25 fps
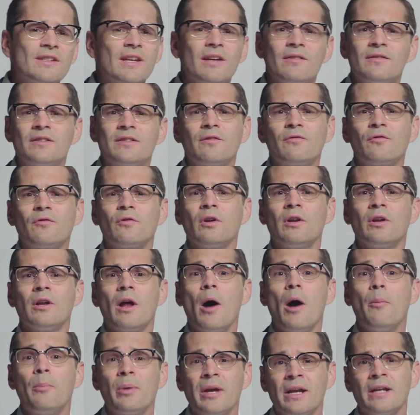just have
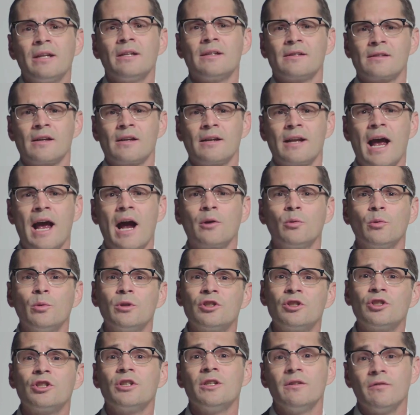different opinions on how
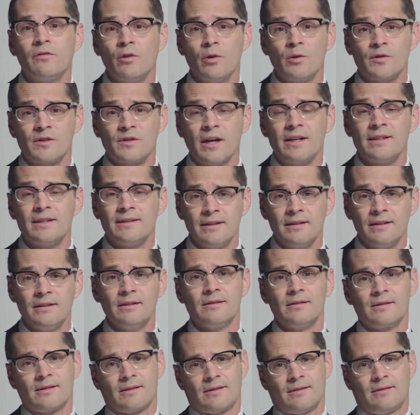to achieve those
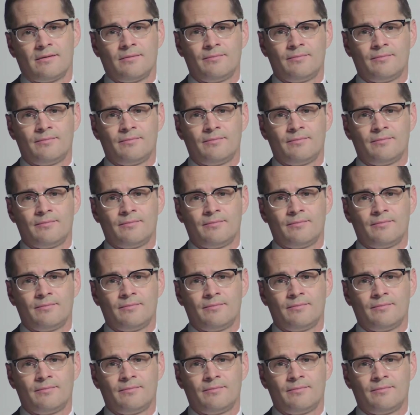ideals.